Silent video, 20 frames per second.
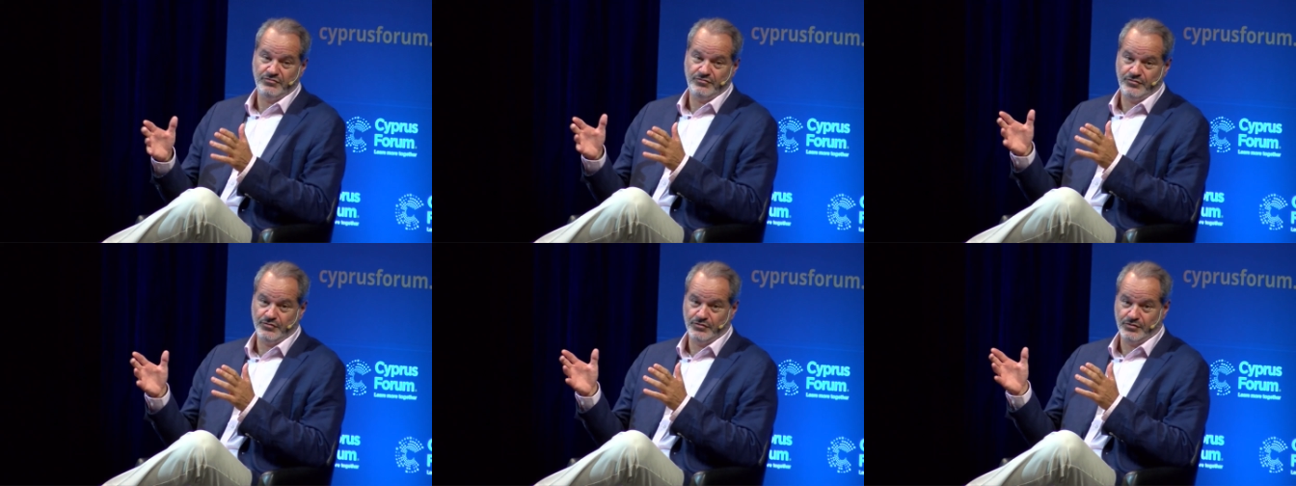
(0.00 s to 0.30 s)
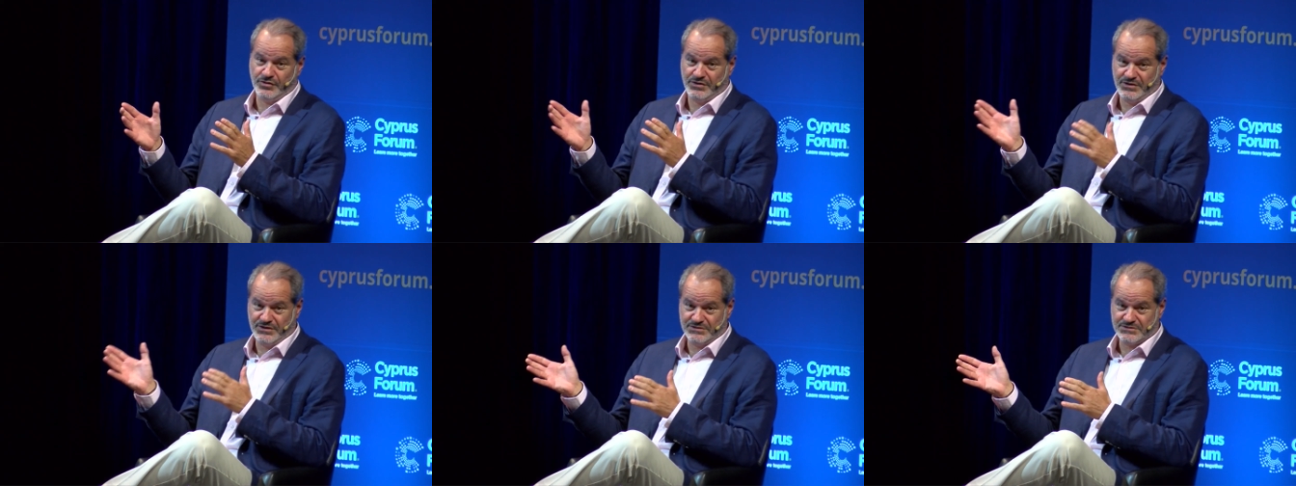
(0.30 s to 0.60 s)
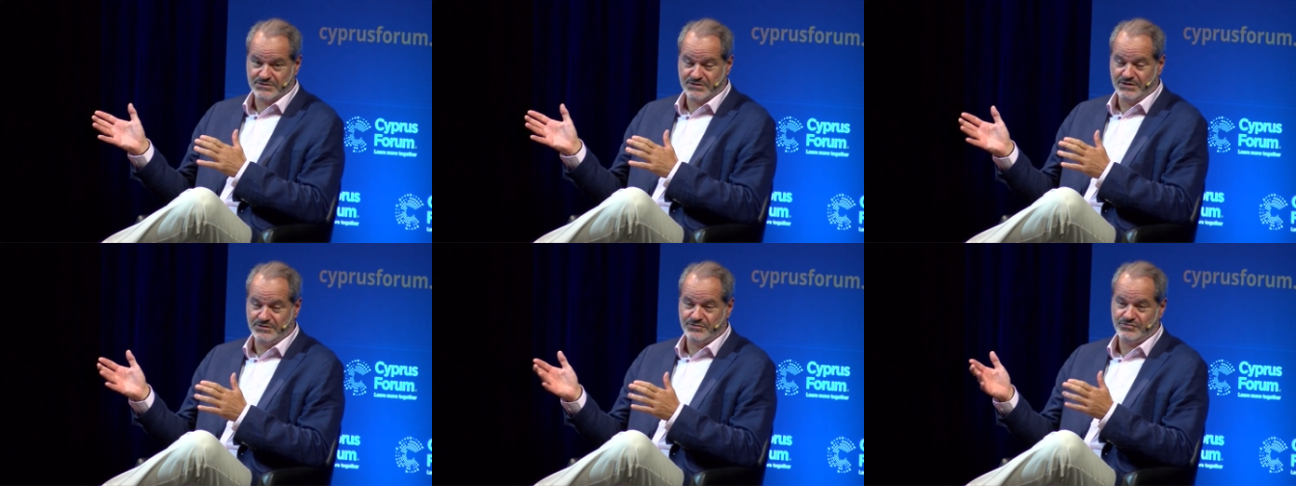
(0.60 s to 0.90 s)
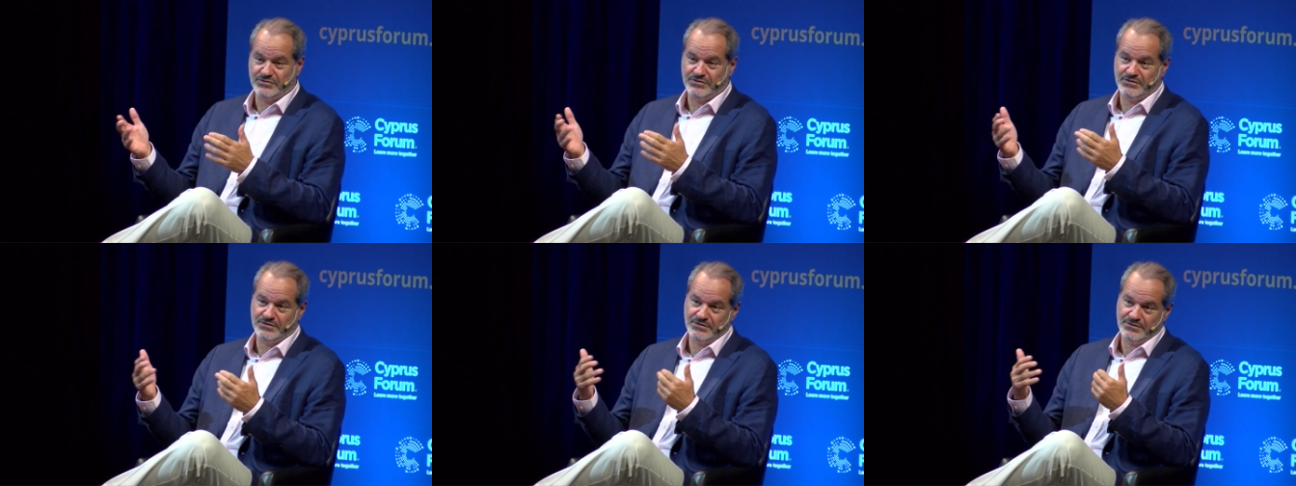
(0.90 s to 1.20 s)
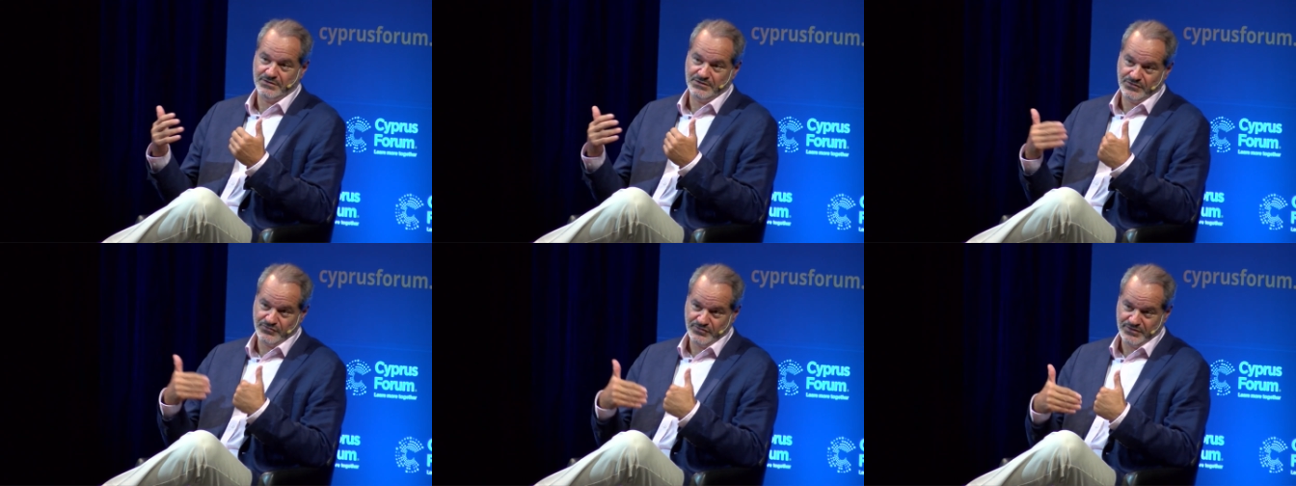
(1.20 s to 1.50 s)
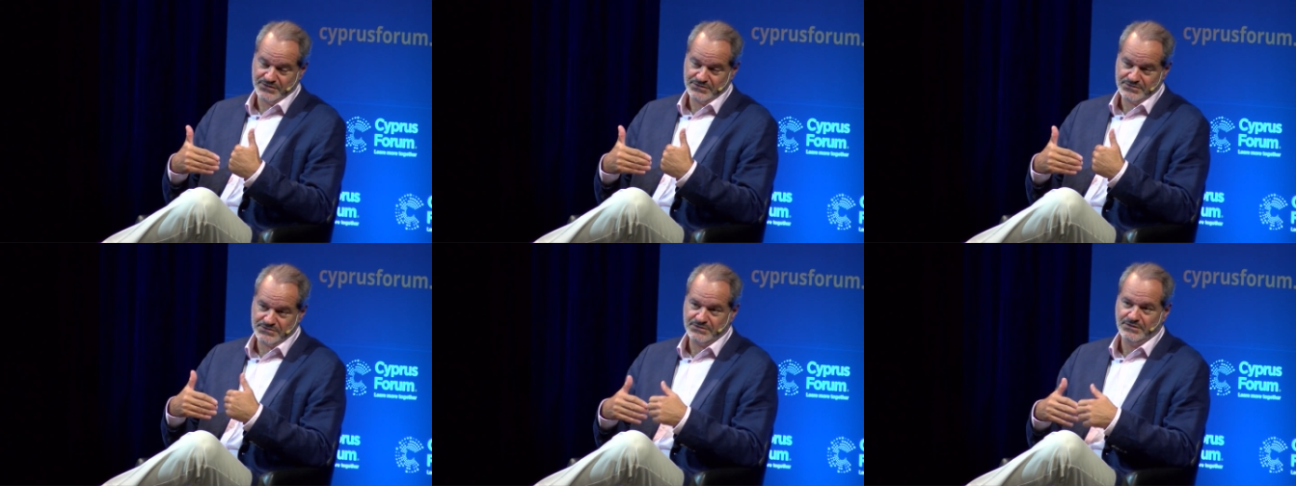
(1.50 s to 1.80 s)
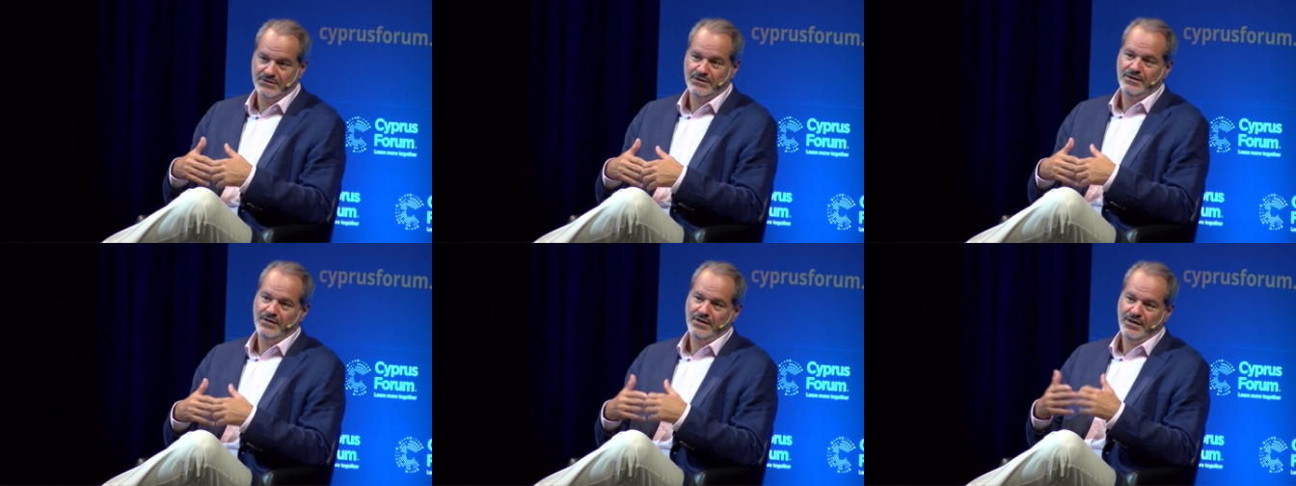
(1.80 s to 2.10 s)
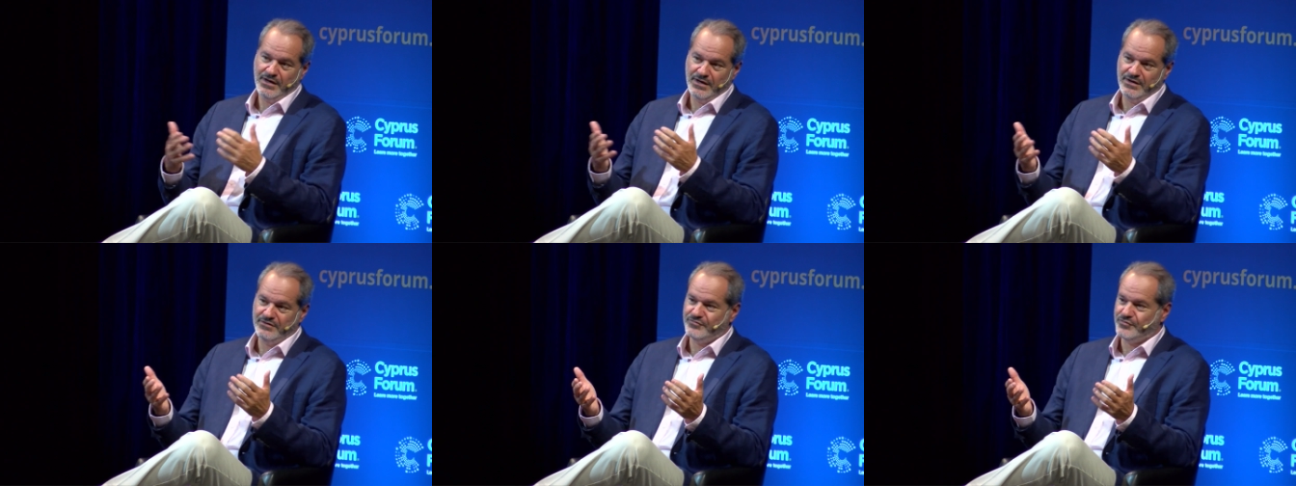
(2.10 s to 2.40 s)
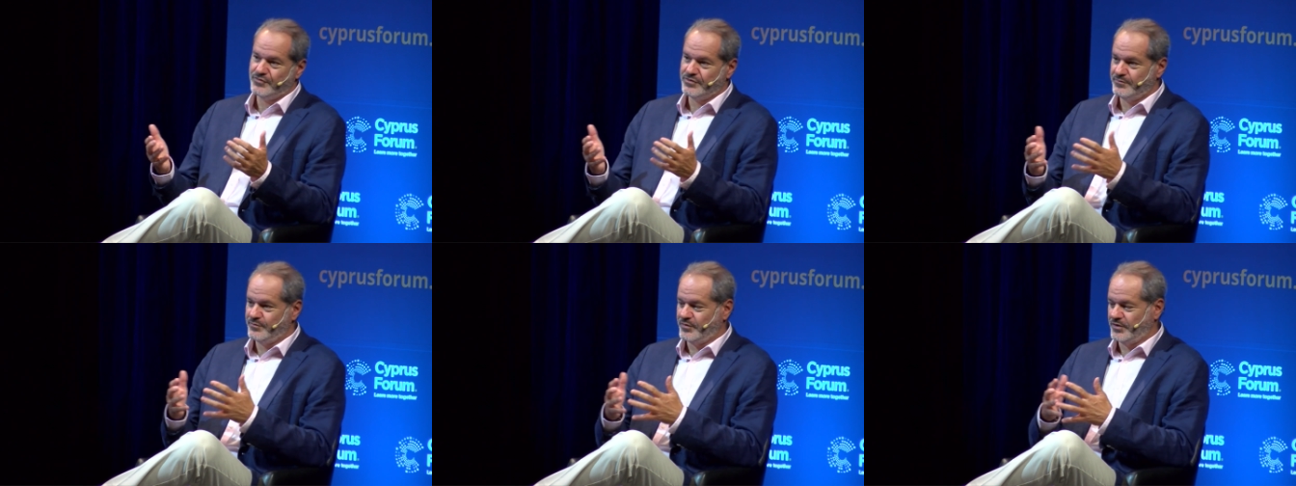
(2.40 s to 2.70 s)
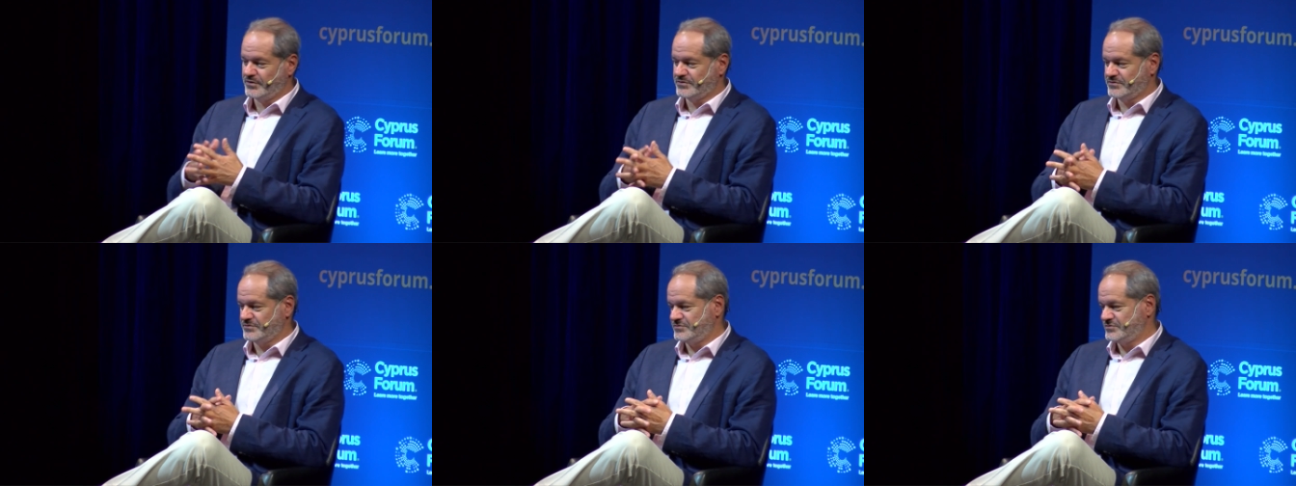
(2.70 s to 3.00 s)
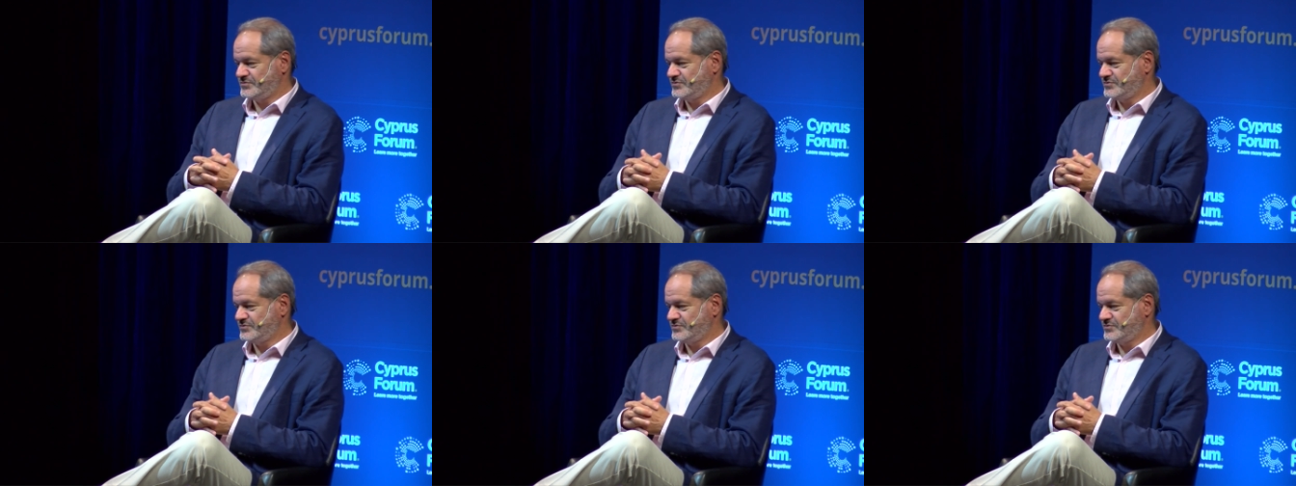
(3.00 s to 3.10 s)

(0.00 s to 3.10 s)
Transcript: for his country and Greece and for the Balkans.